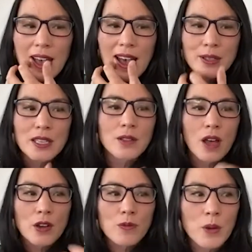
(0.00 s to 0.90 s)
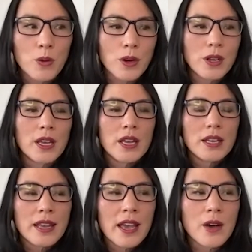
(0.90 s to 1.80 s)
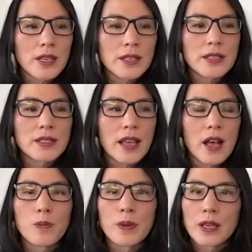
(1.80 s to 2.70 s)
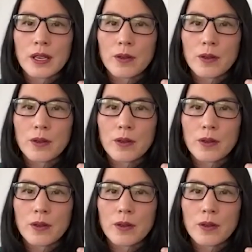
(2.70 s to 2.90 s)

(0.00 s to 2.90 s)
I'd say a lot of my work now is helping